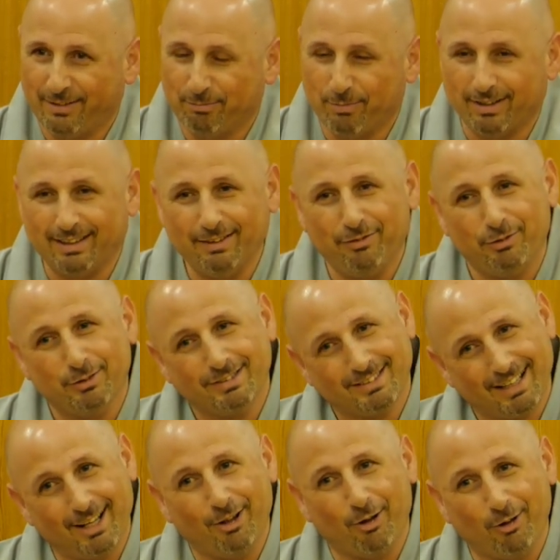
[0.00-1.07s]
But if you
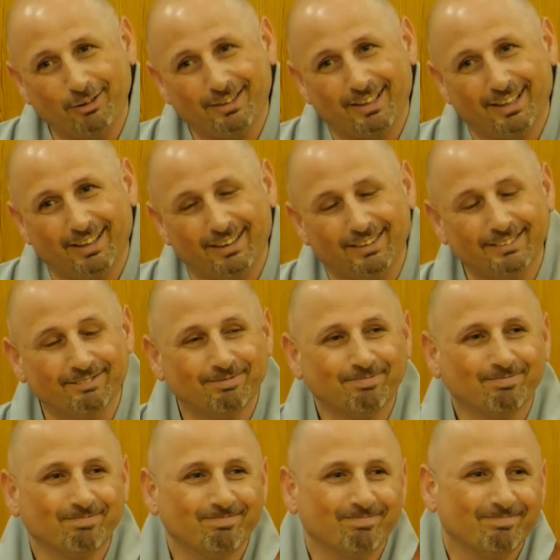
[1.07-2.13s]
stay longer,
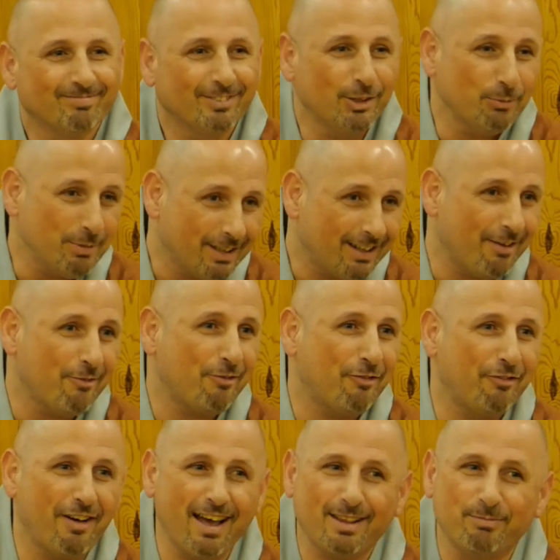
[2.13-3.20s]
you become
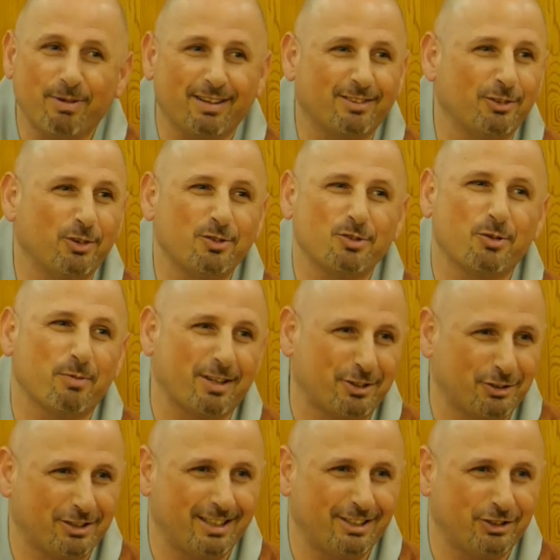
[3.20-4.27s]
fat, but not so
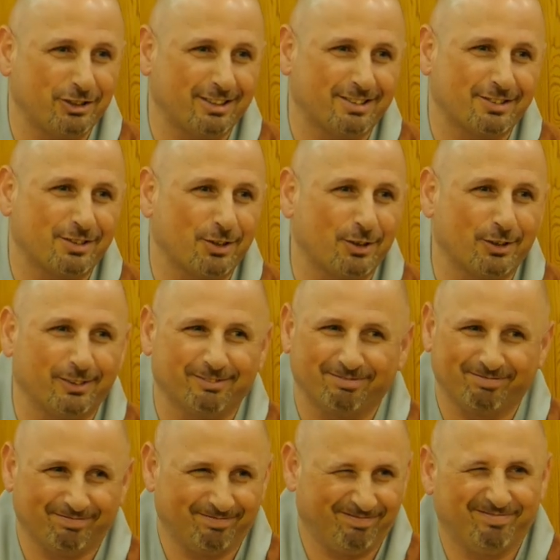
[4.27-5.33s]
much teaching. So
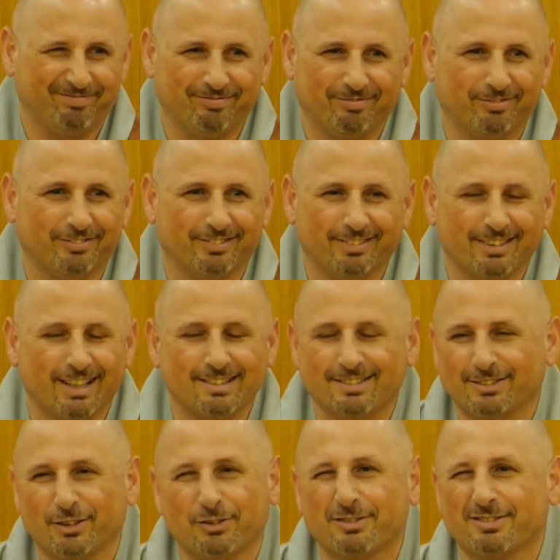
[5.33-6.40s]
that's
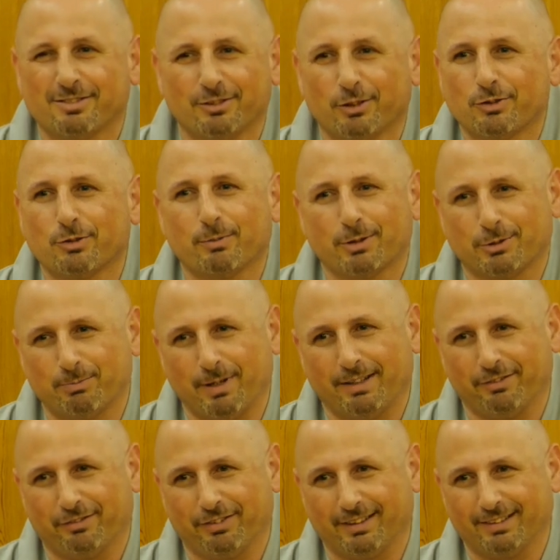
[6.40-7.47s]
not, not so much
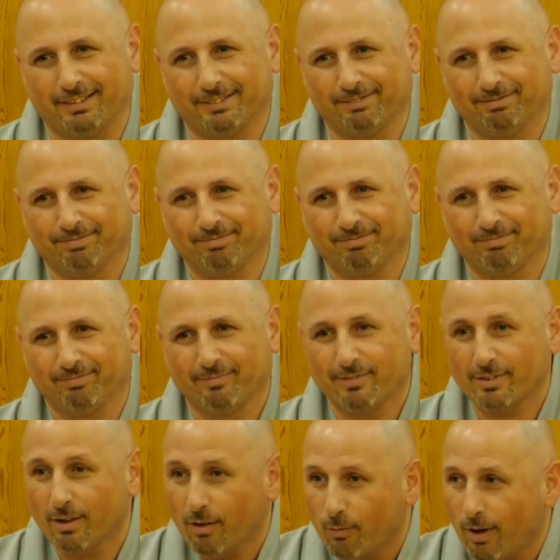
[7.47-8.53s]
benefit.
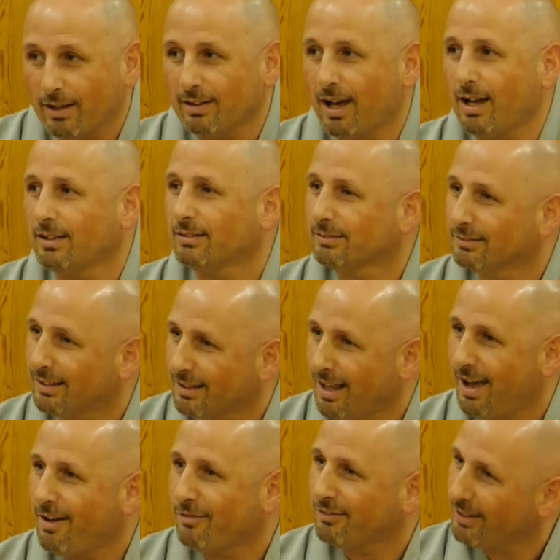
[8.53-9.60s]
So one night, the day
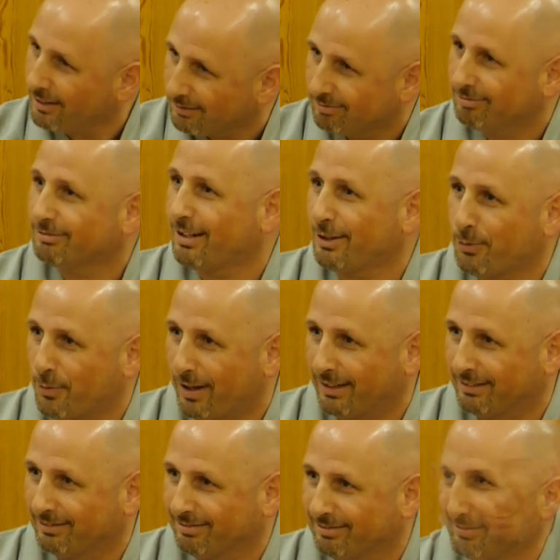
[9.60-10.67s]
after, run away.
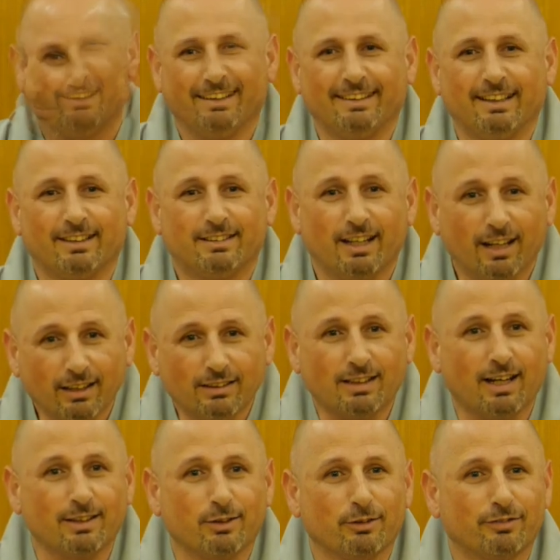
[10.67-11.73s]
The third
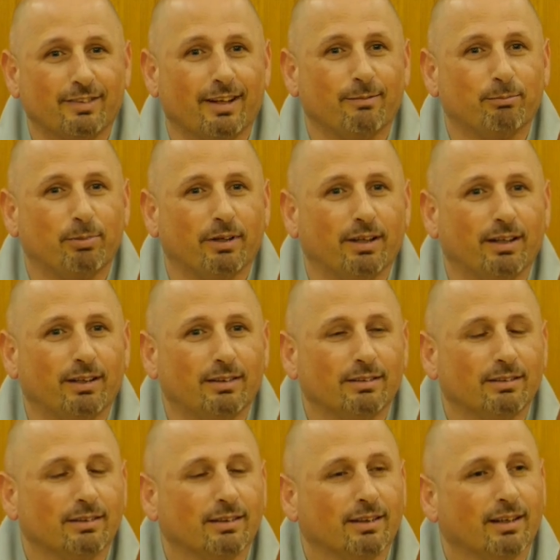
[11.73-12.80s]
kind of temple,
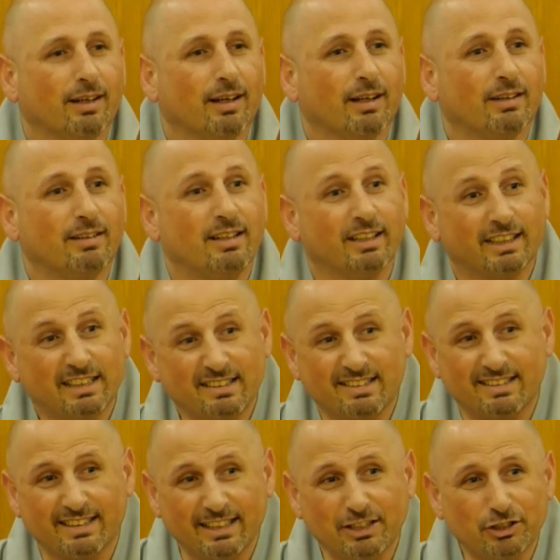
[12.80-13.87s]
there
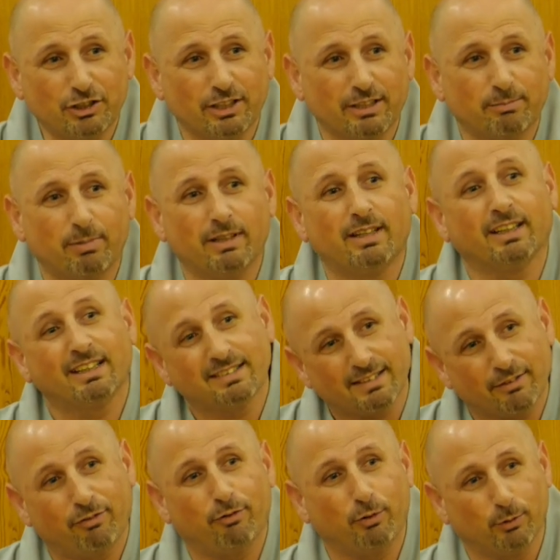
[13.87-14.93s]
is teaching, but there
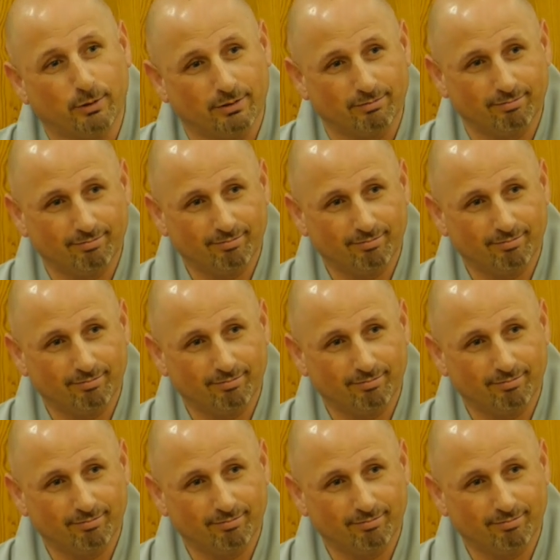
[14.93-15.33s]
isn't food.